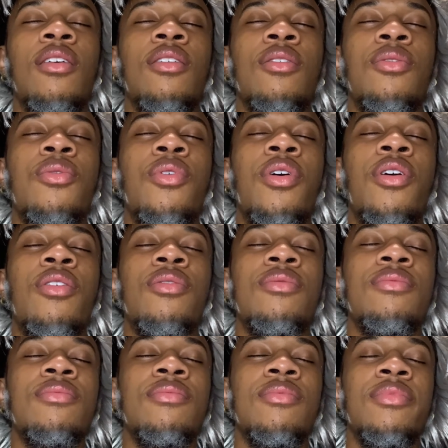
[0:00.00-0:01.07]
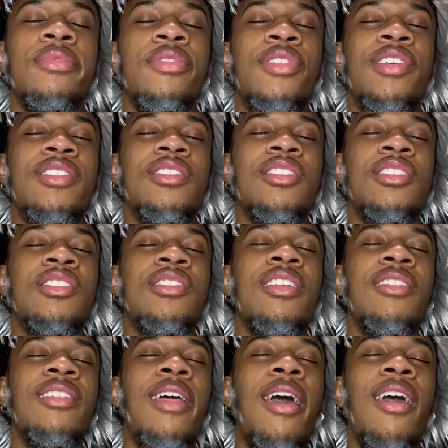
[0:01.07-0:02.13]
Well, this is the
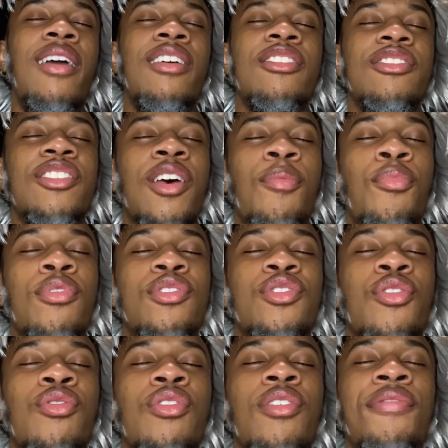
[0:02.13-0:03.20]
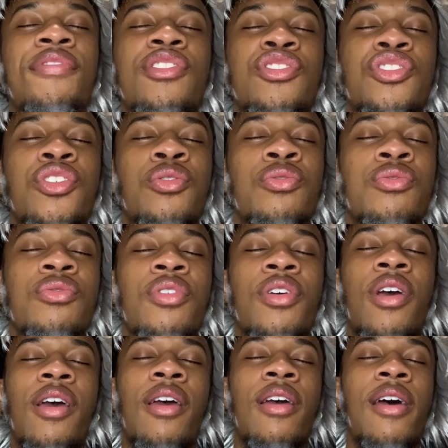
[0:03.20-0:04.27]
last episode of the show.
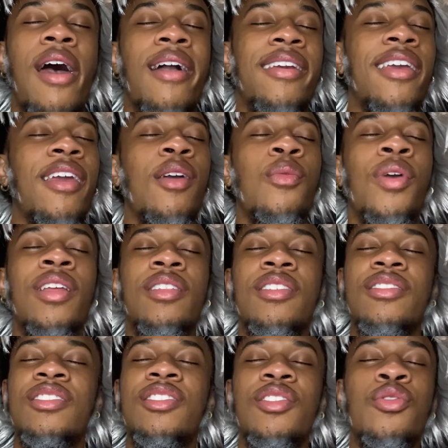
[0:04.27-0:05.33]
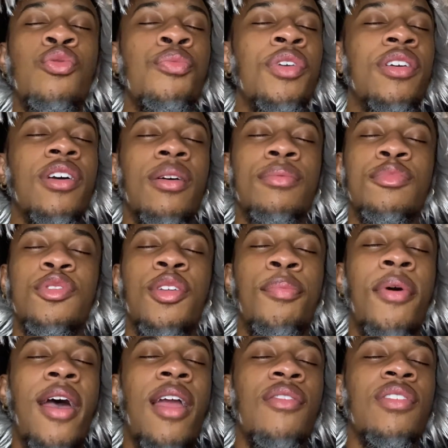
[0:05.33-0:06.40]
I can't wait to see who becomes the
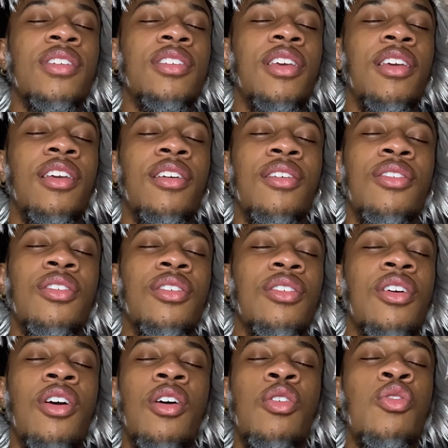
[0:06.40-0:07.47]
Pirate King or who